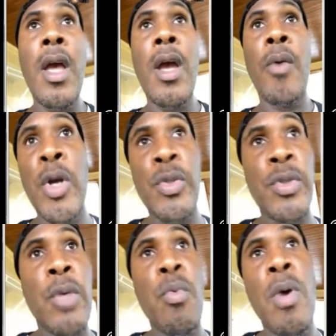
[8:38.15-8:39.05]
We also
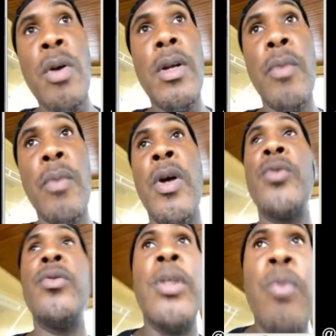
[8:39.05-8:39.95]
did we
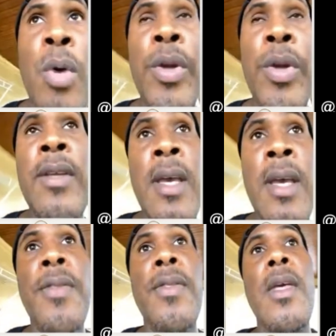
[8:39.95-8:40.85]
also did one with
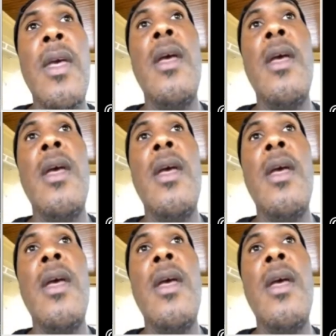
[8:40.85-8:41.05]
Kith,